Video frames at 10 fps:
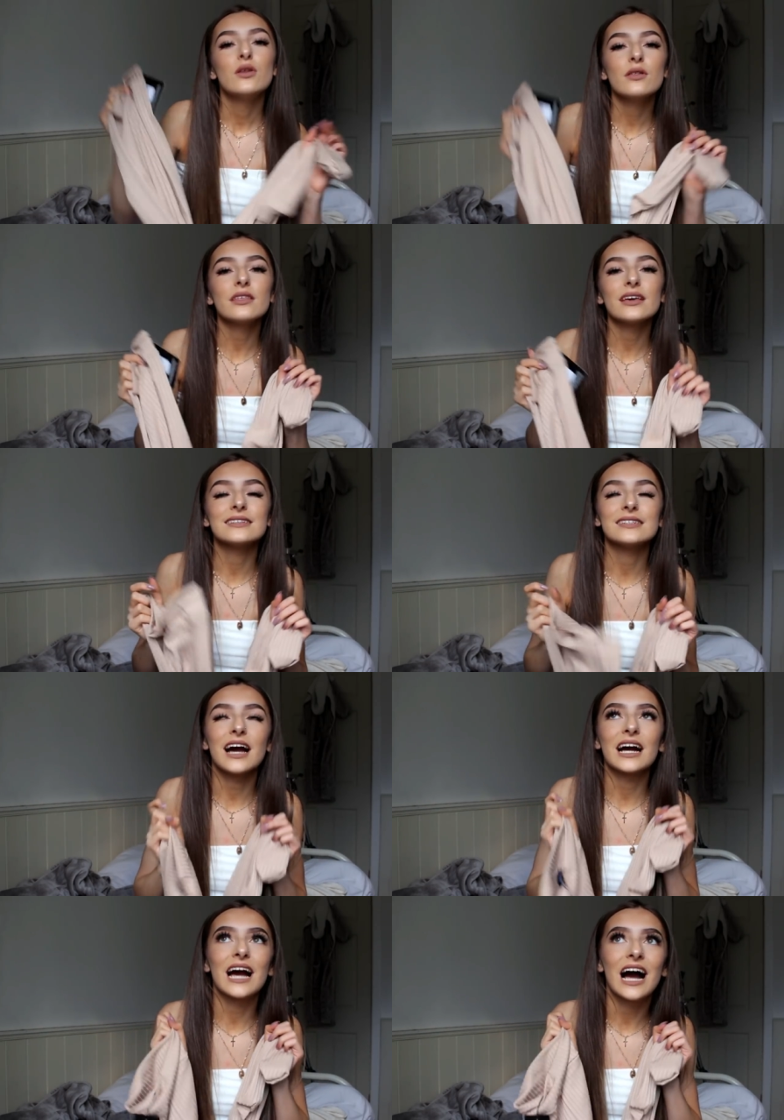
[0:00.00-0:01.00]
The other thing is they
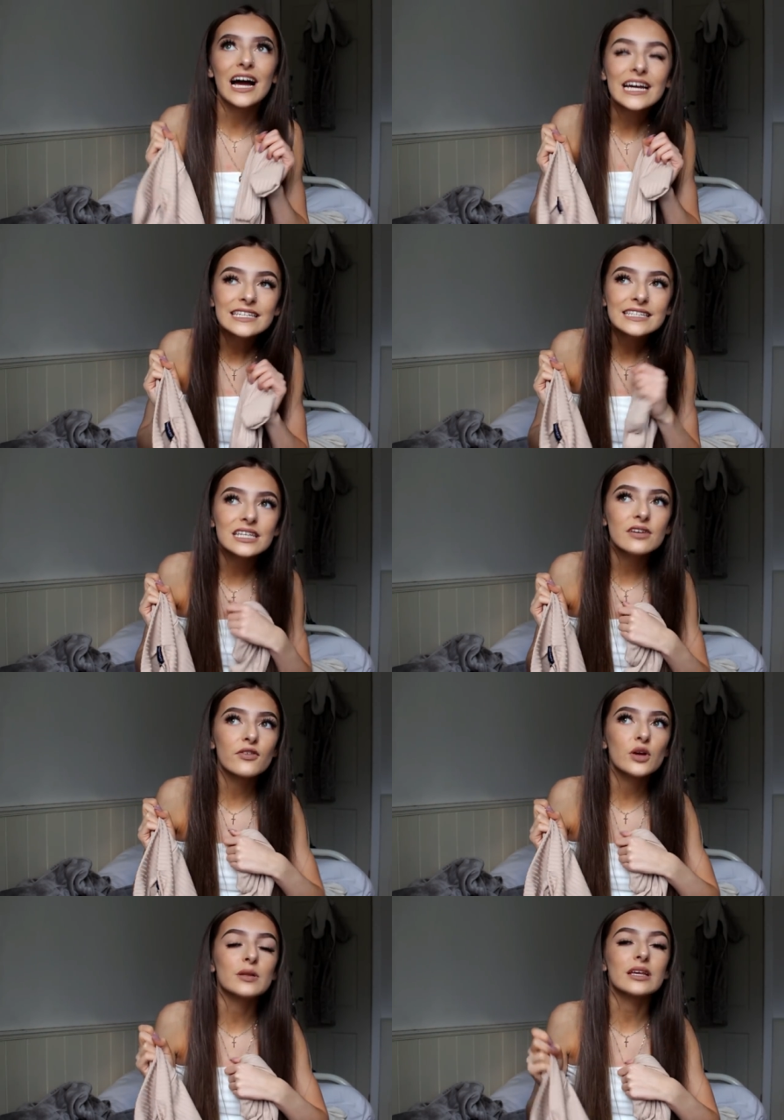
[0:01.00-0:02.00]
are kind of
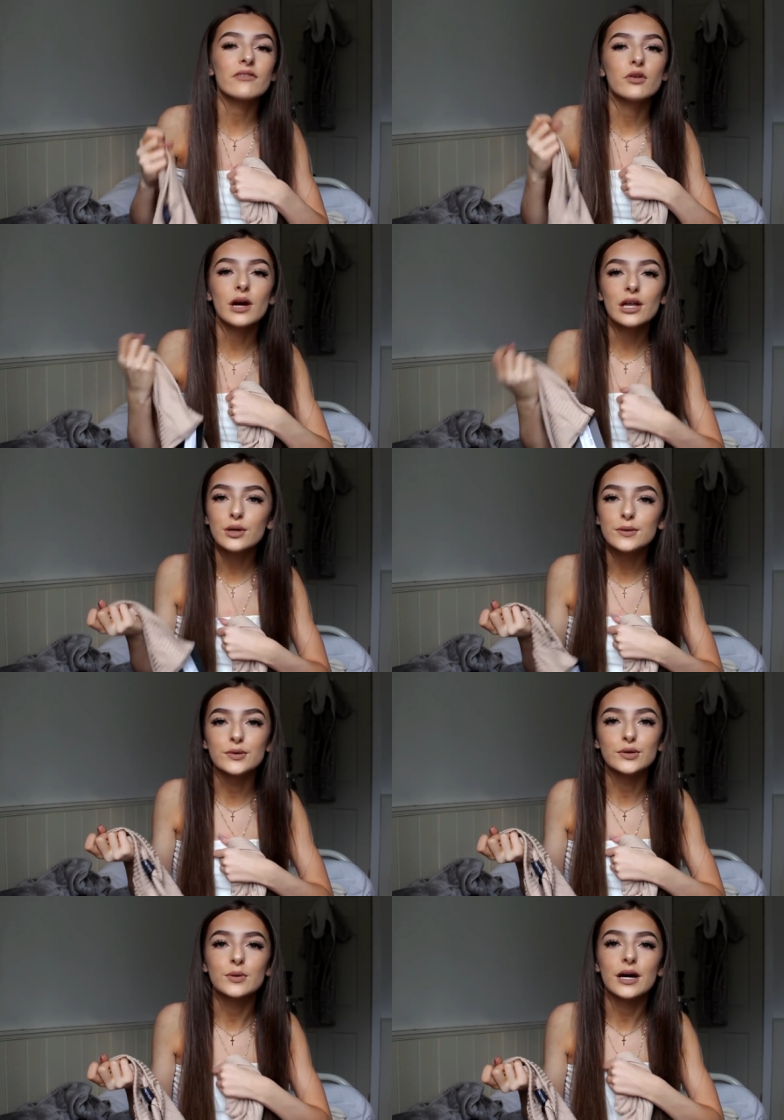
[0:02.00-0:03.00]
see-through but like if you wear nude
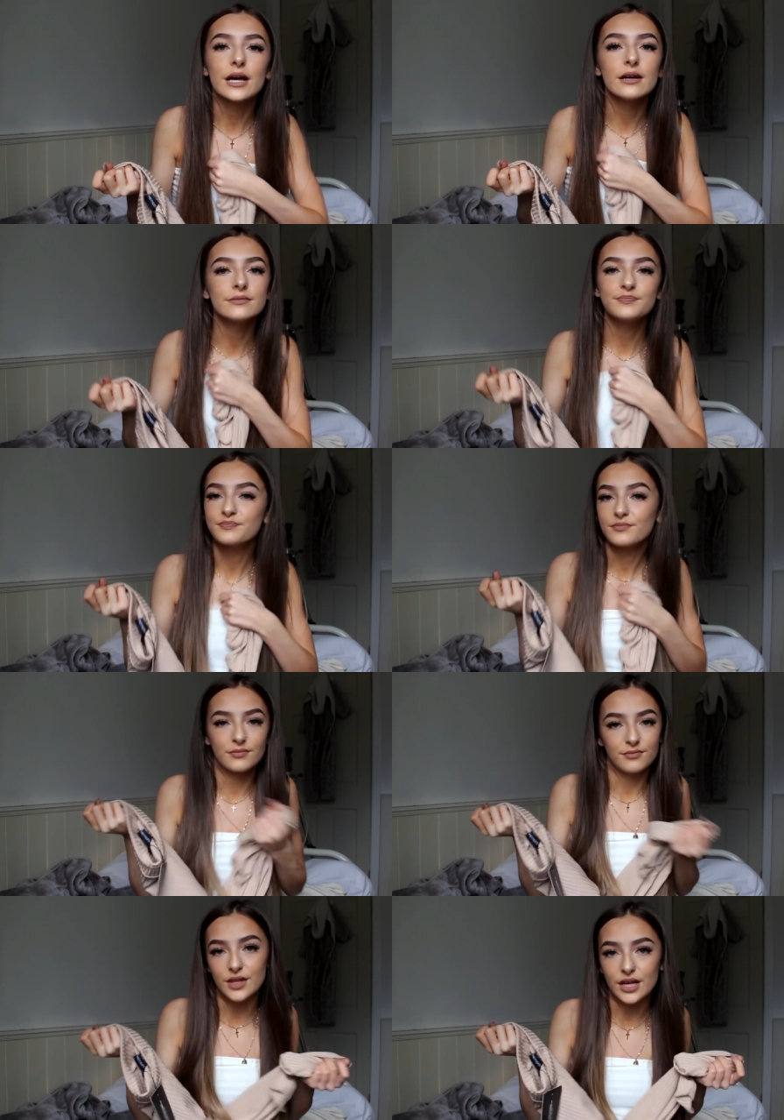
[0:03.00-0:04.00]
underwear
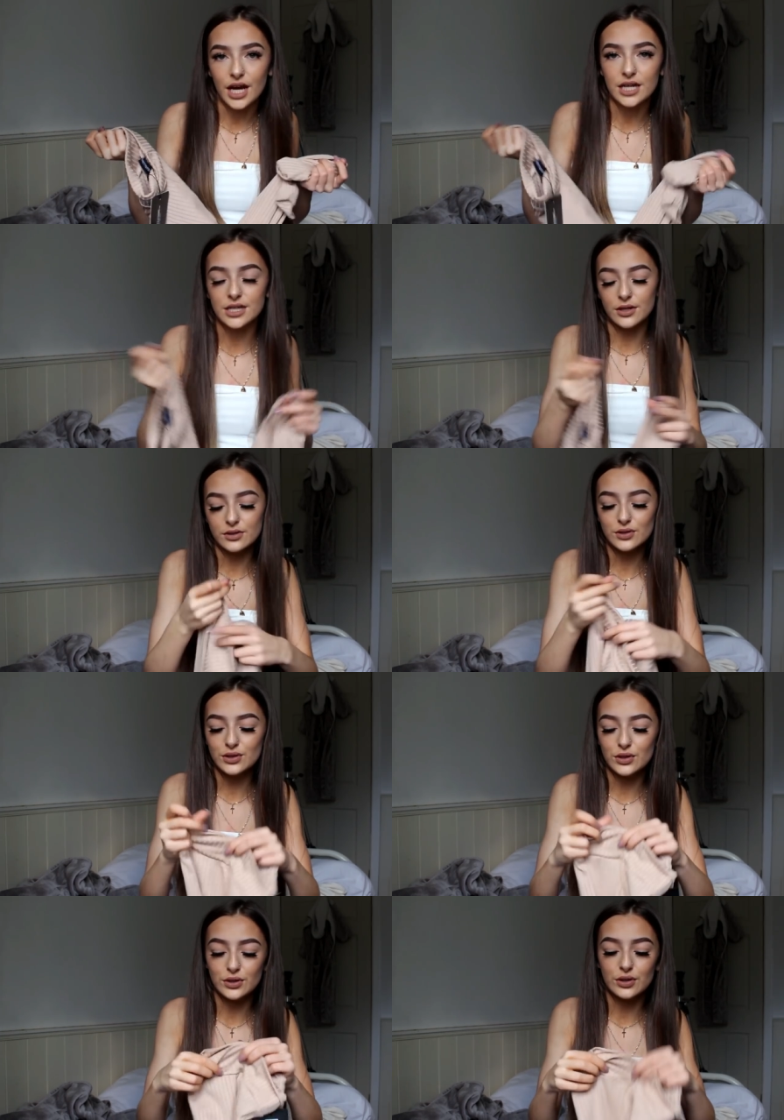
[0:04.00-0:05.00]
you can't tell.
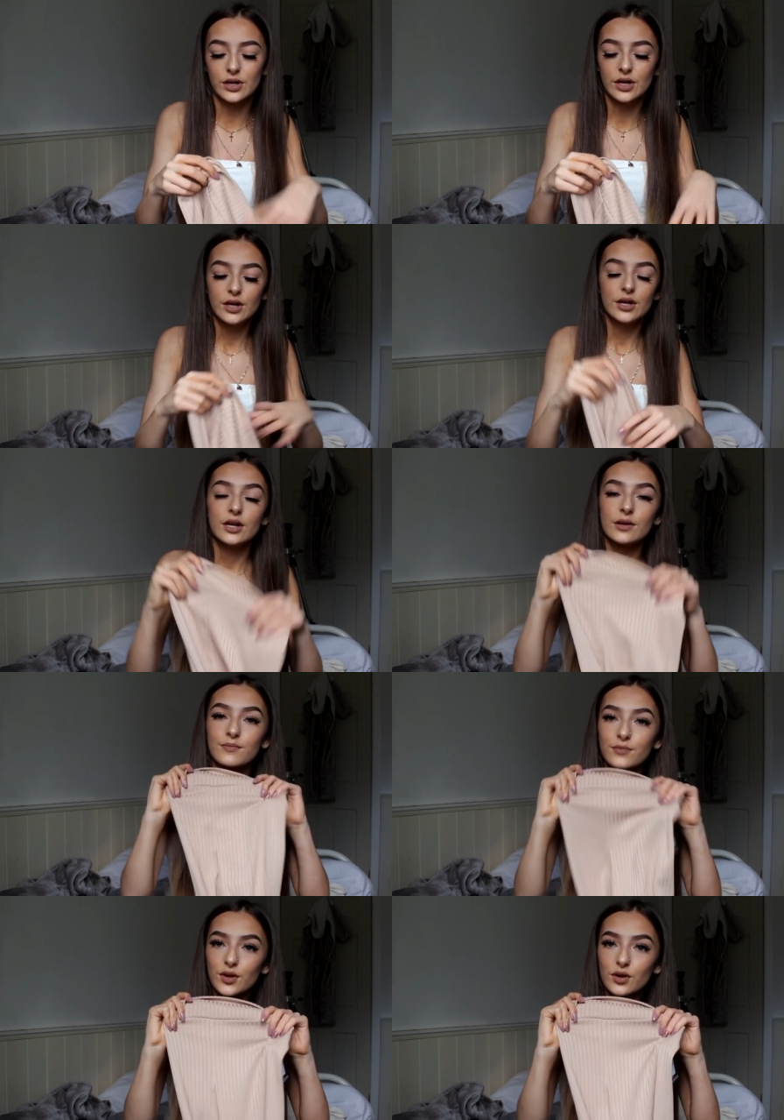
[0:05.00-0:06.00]
So
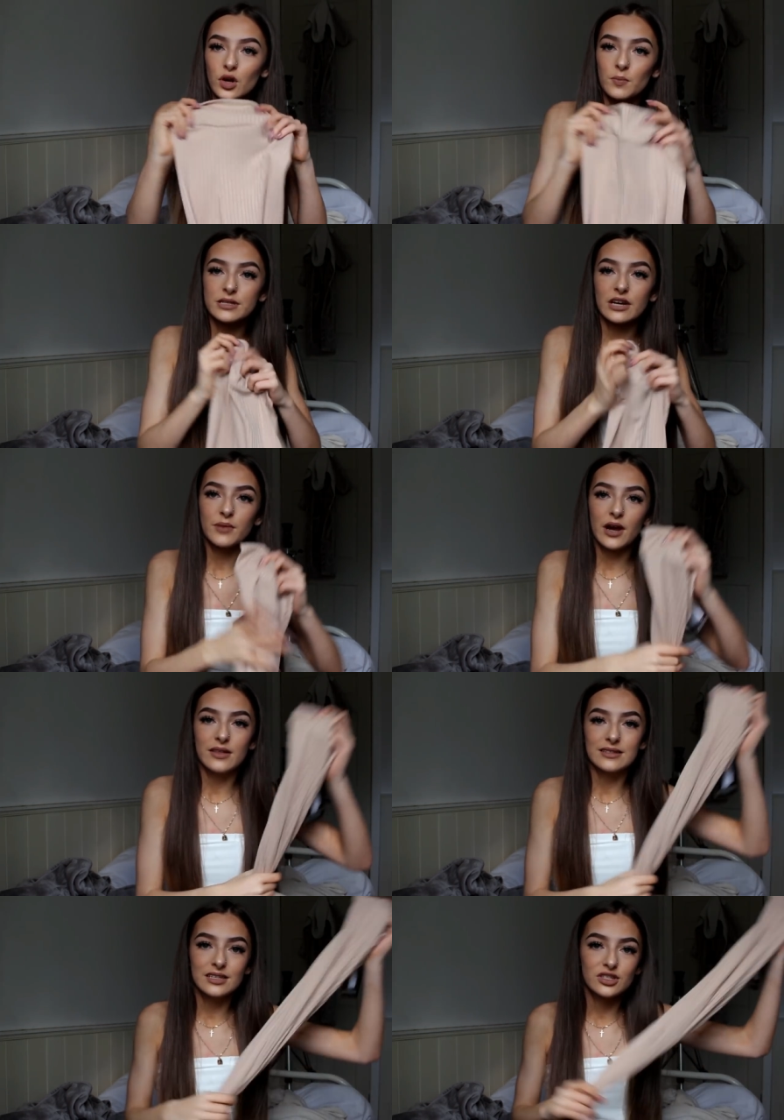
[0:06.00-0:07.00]
go cop yourself a pair of
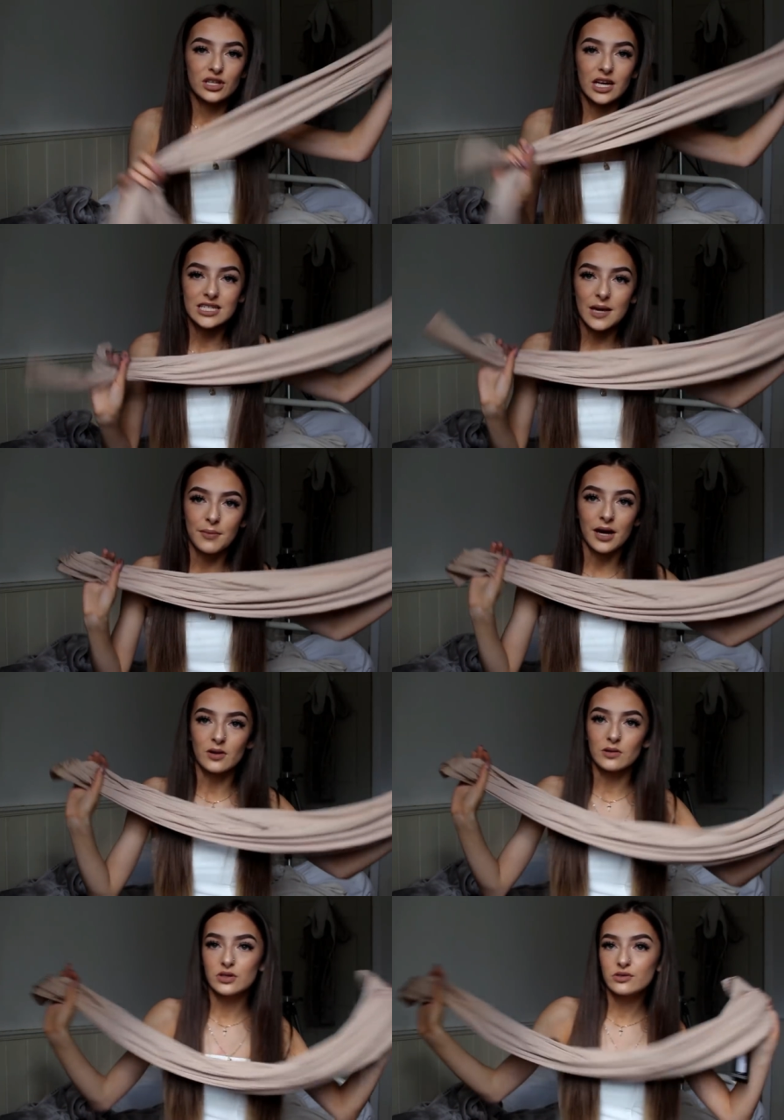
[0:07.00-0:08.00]
these, literally like
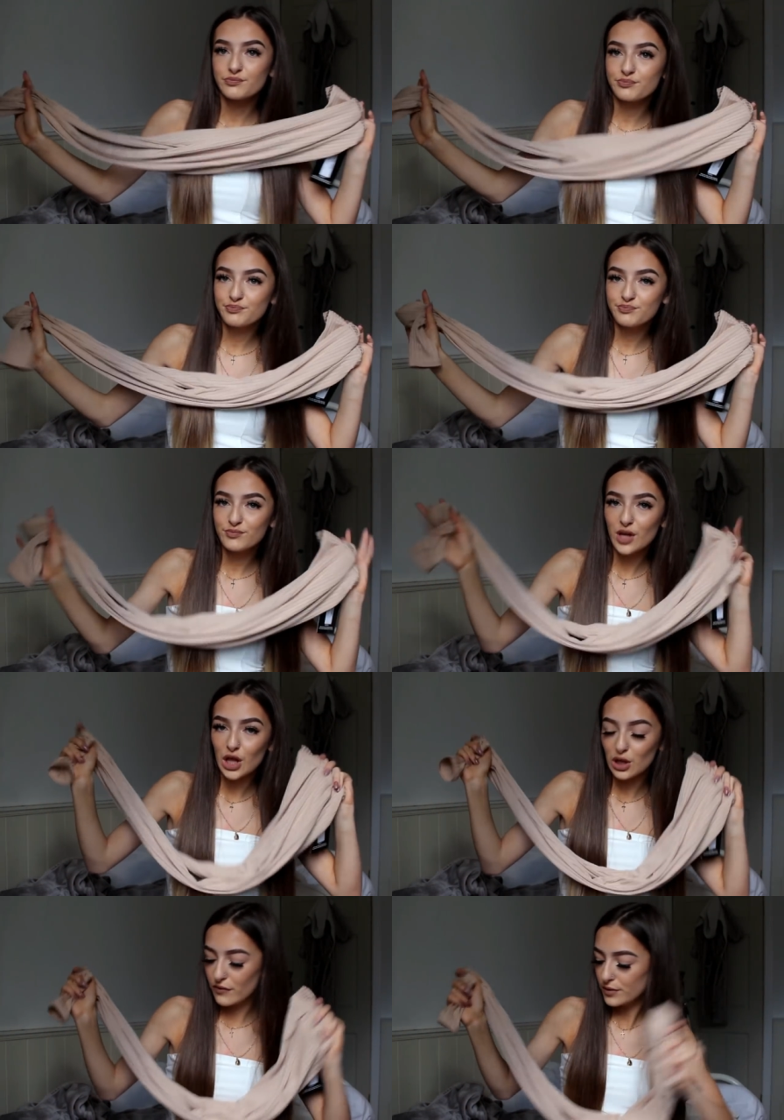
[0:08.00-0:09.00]
£10
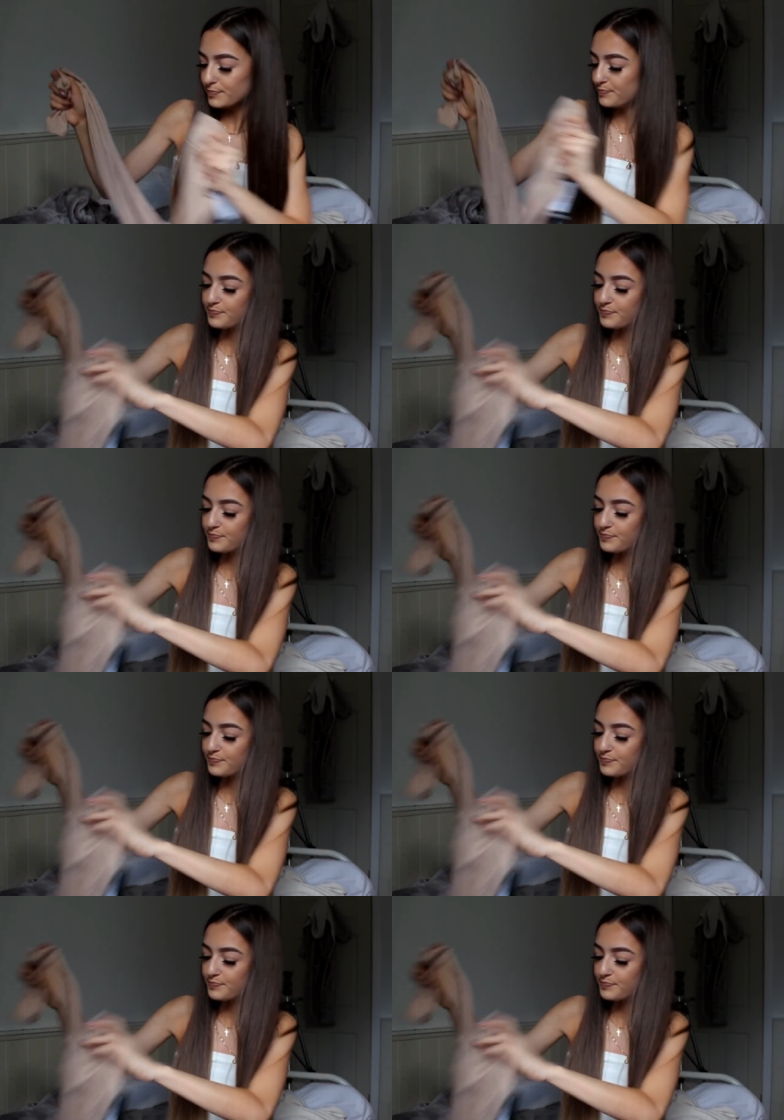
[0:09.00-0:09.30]
all of them.